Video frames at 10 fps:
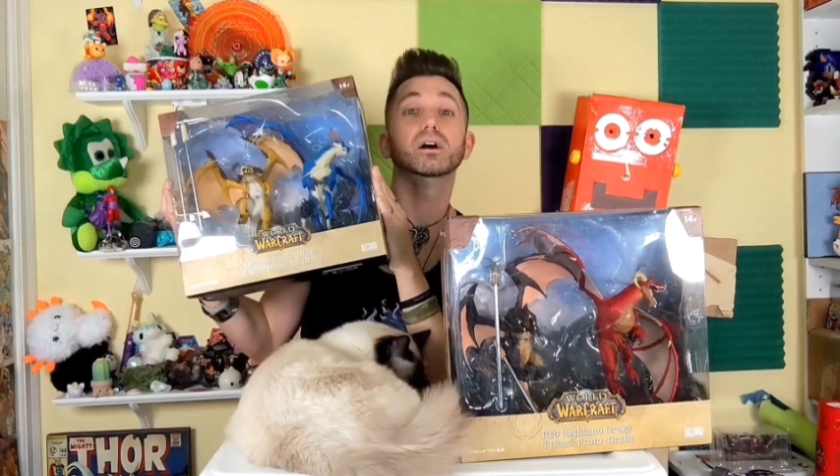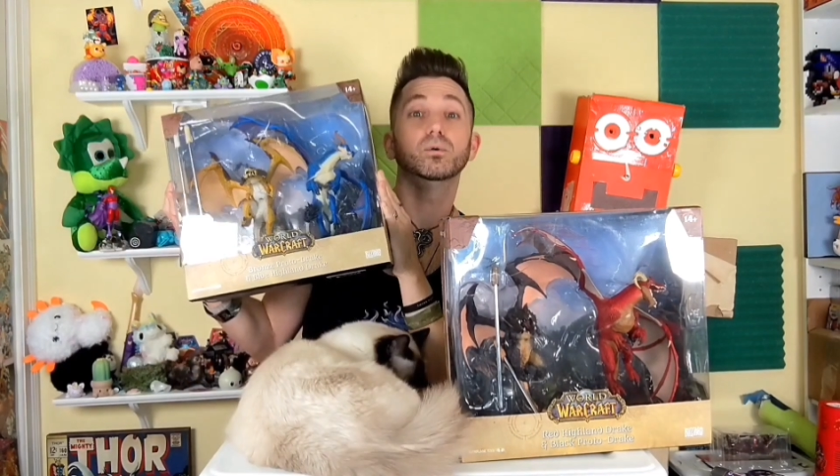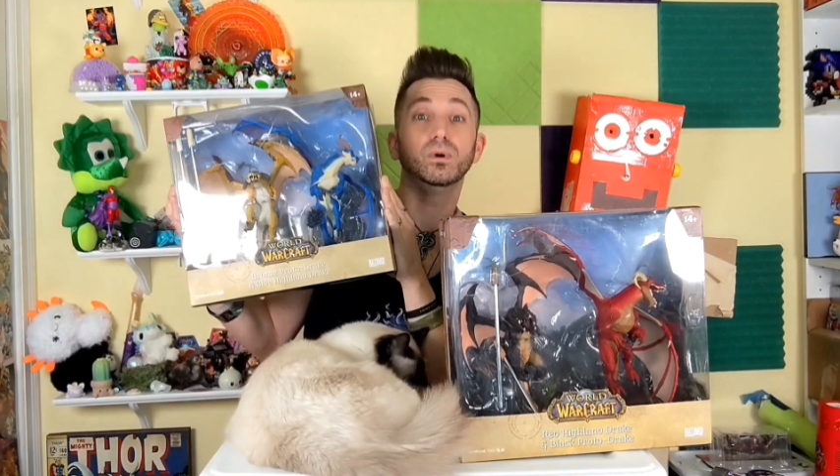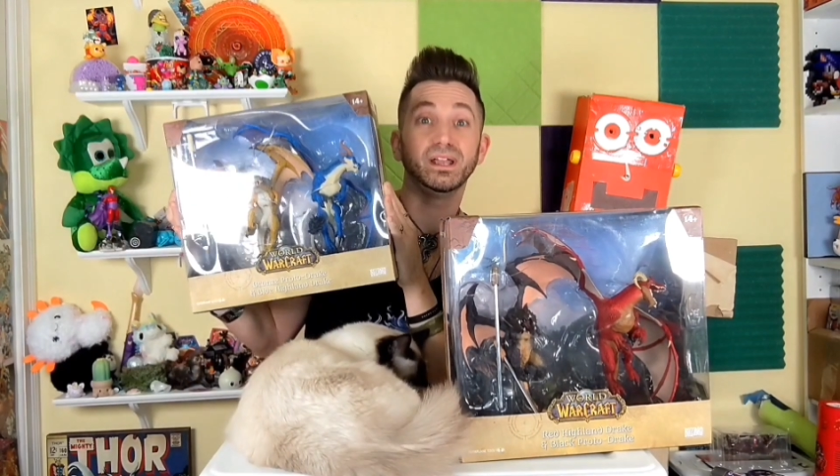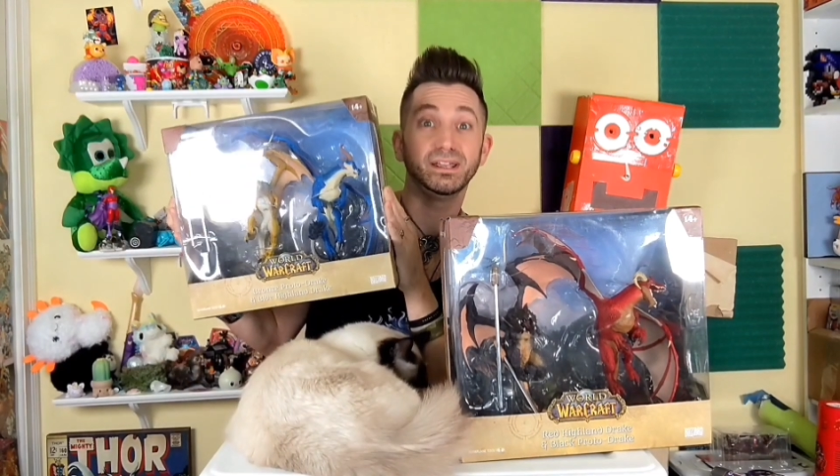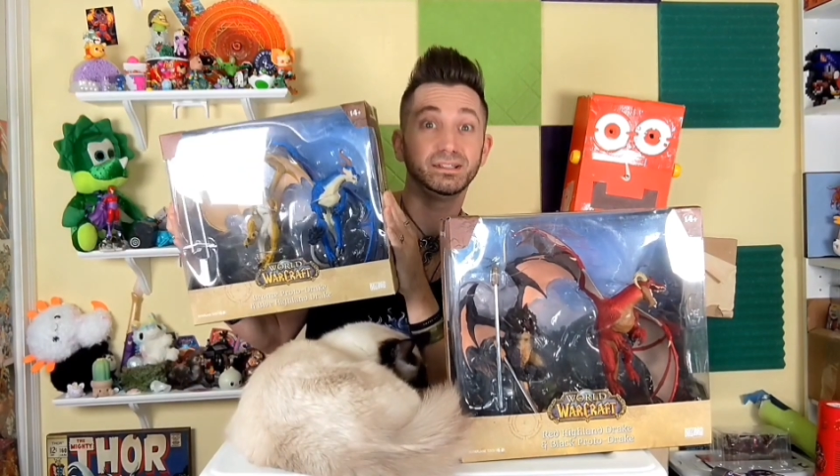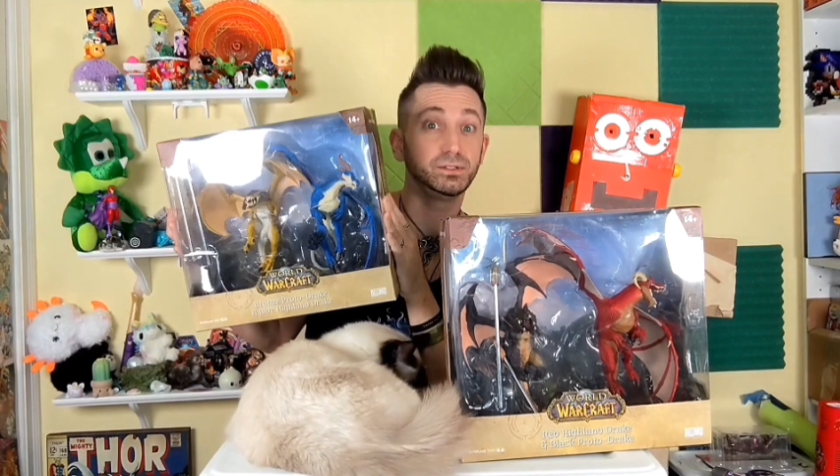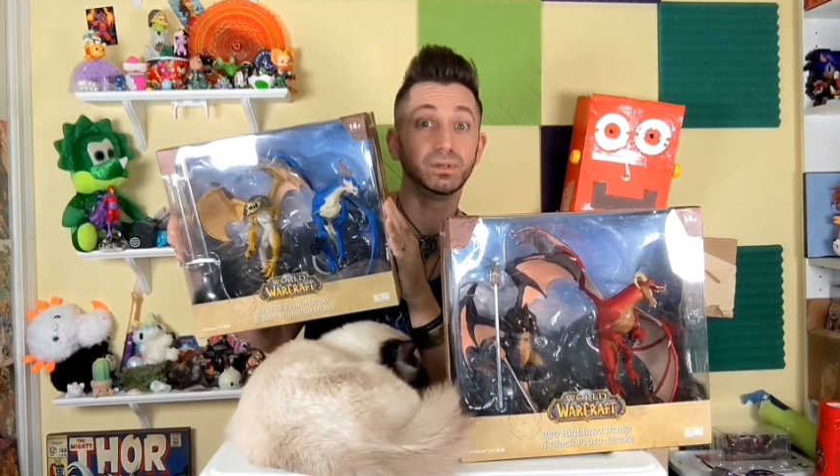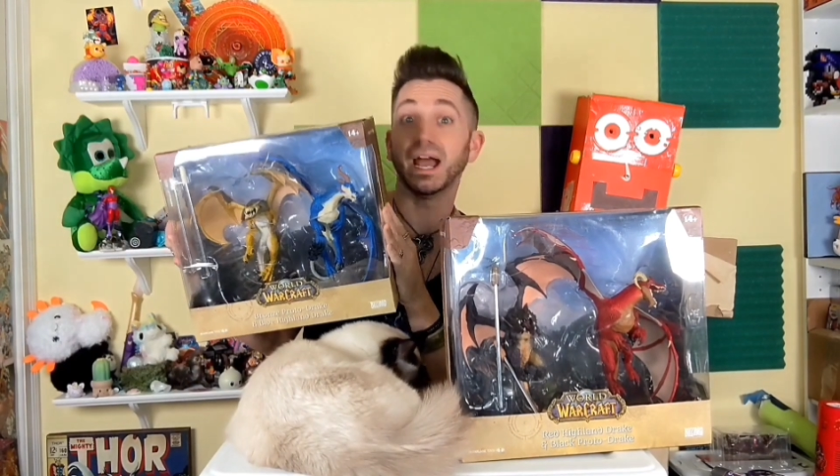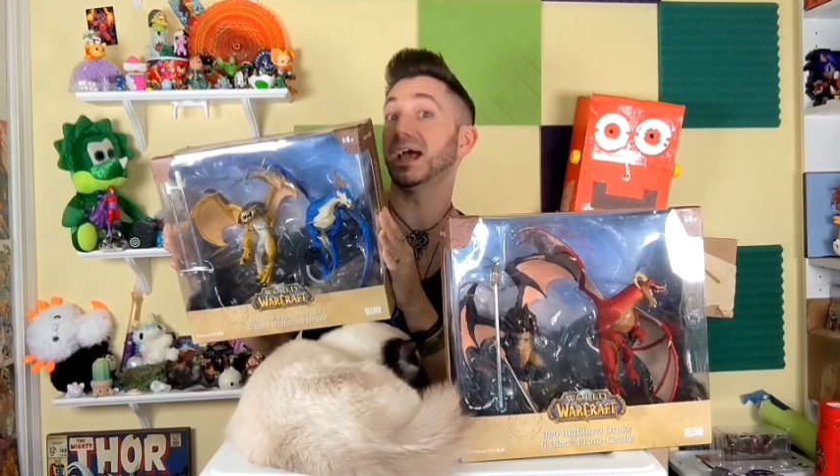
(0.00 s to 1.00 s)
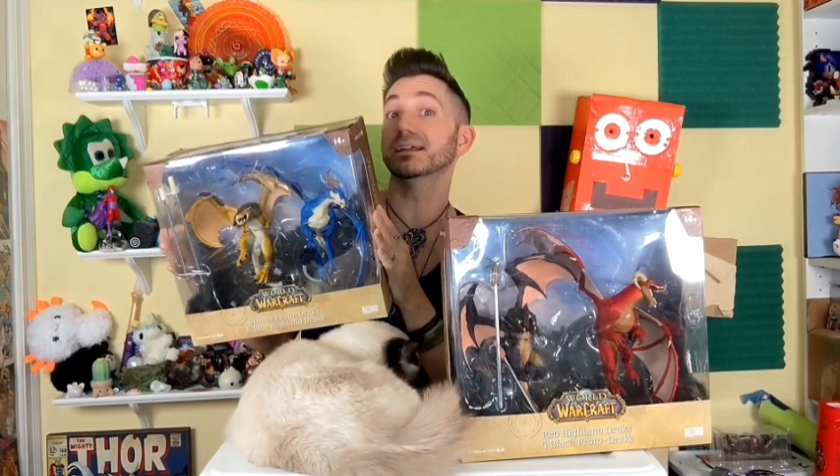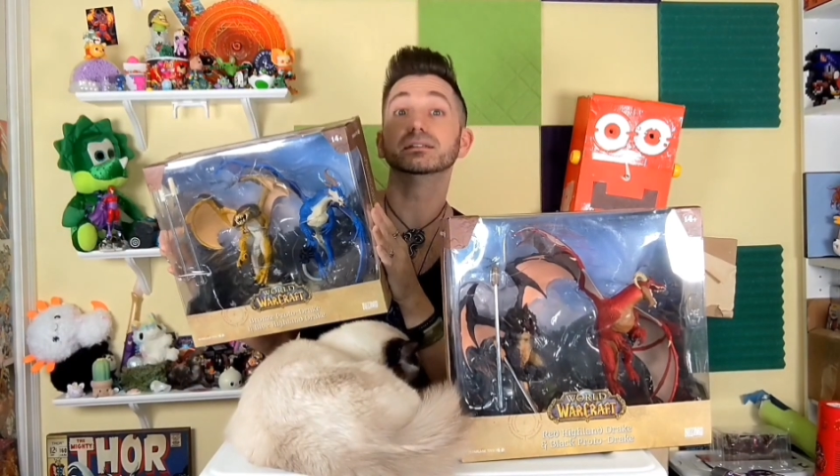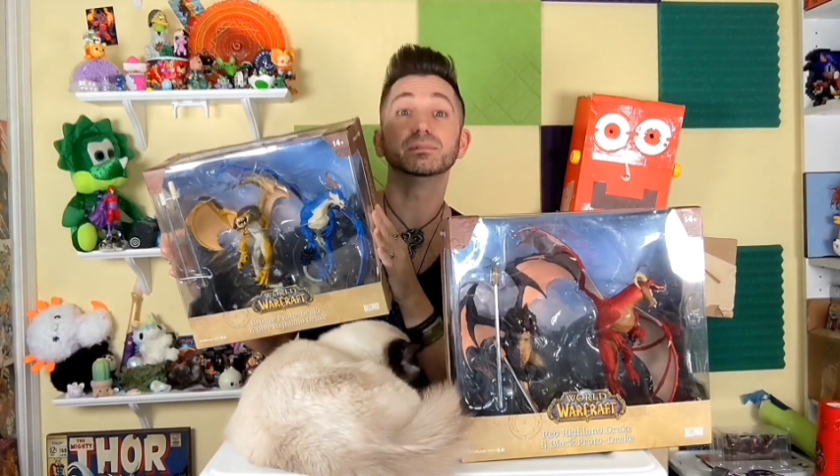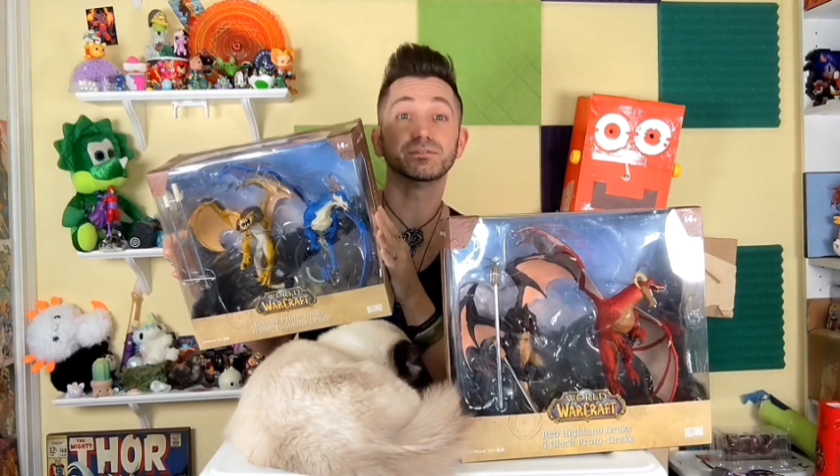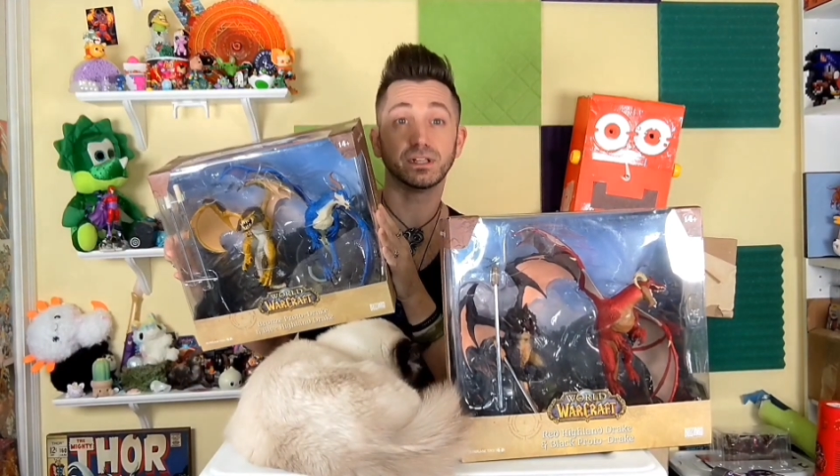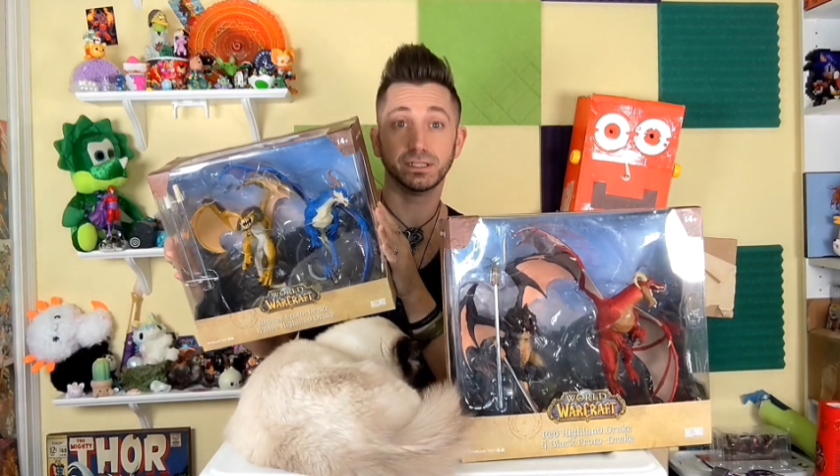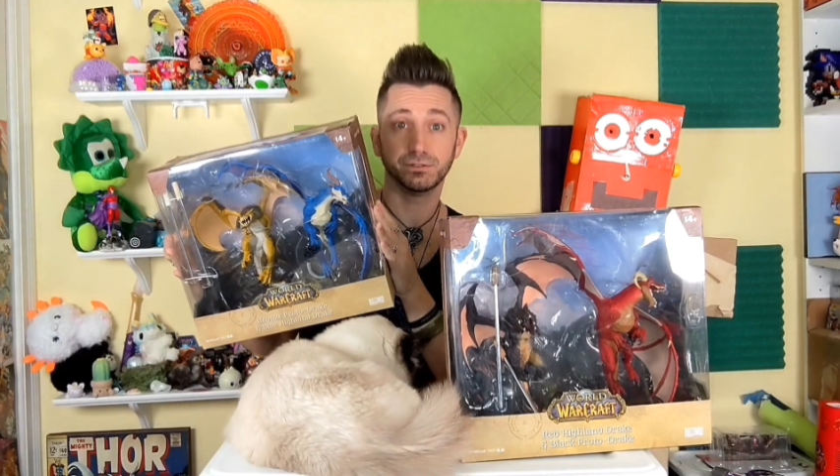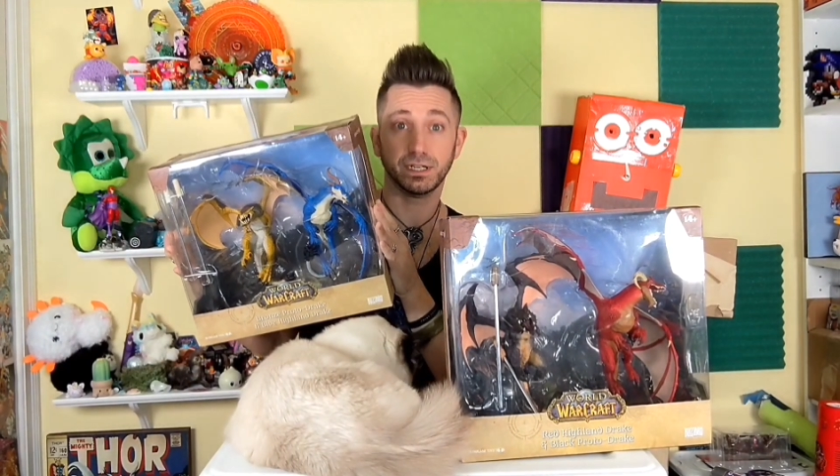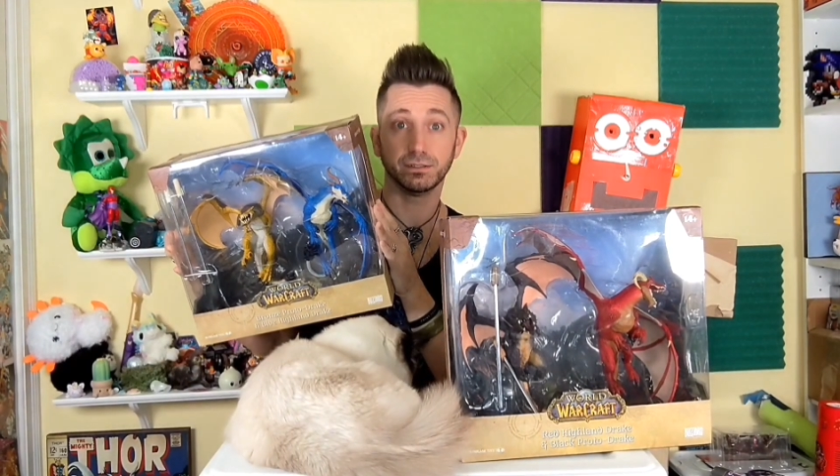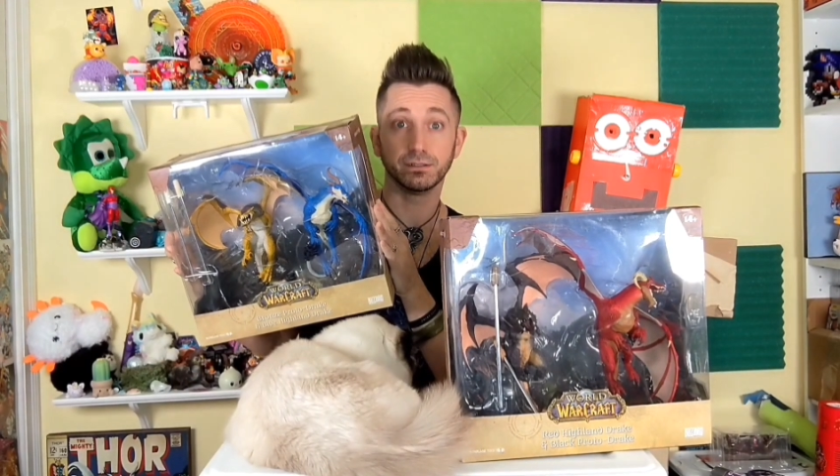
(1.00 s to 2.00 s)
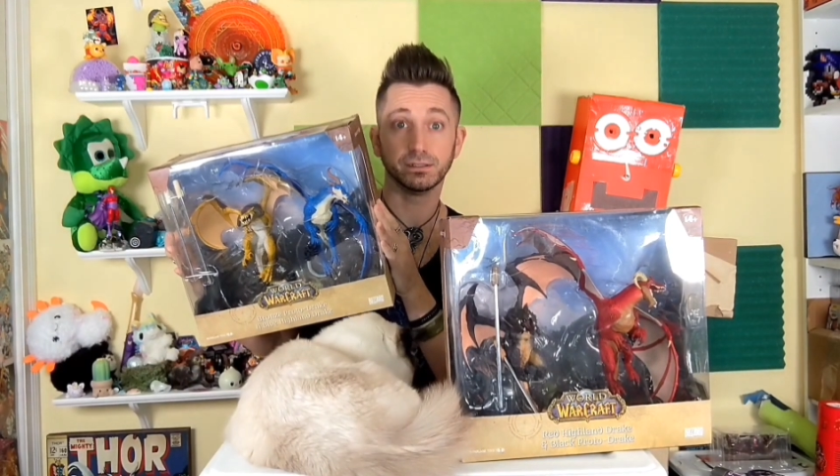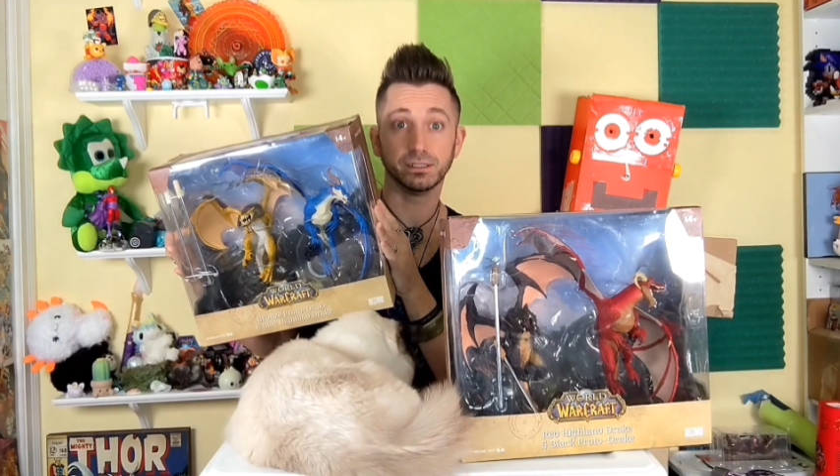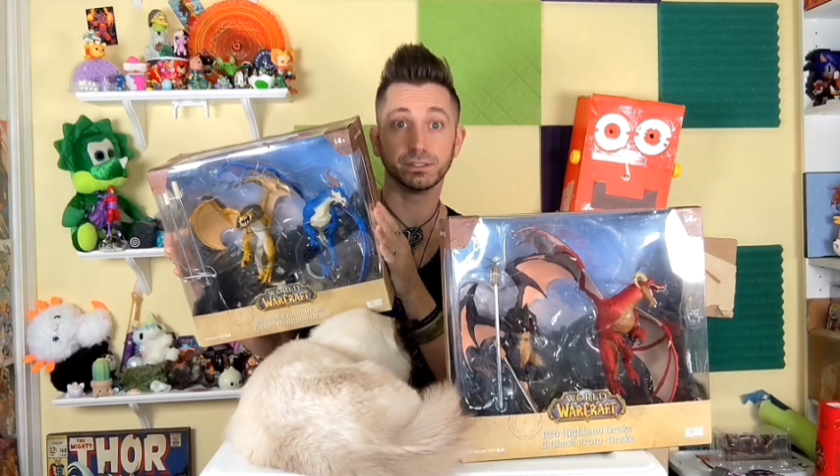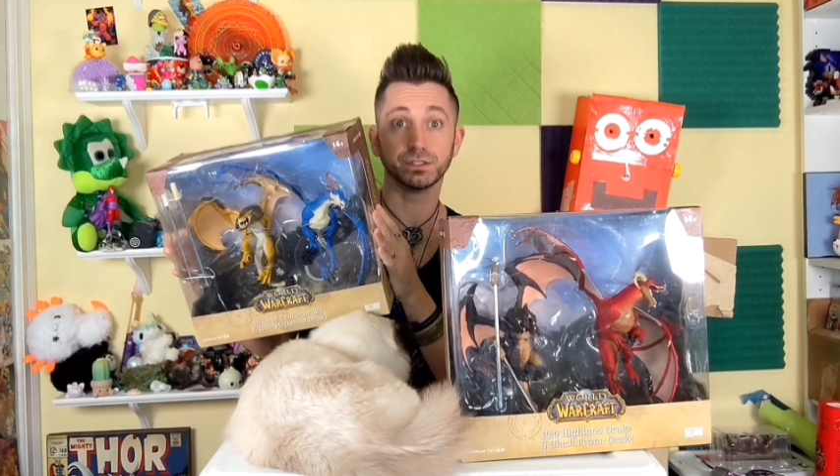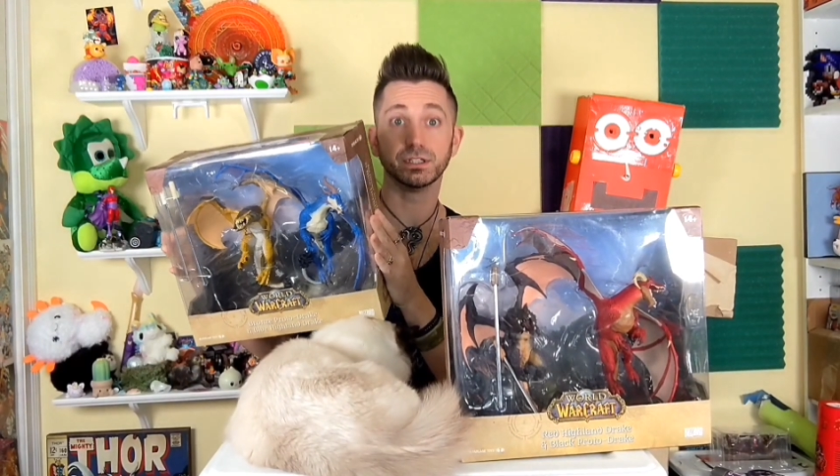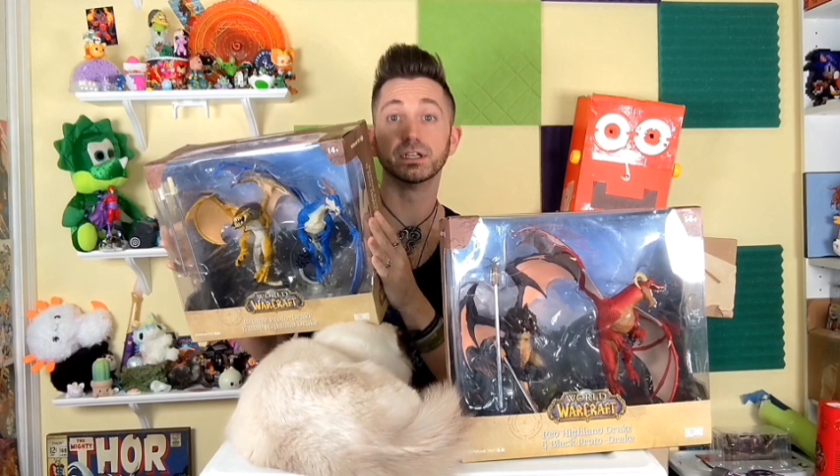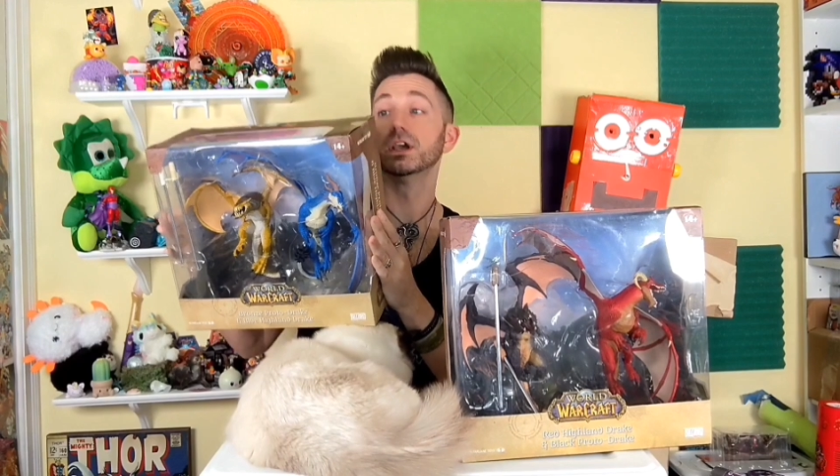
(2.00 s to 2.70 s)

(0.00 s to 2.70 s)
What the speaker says: a way to add to my Flying Dragon collection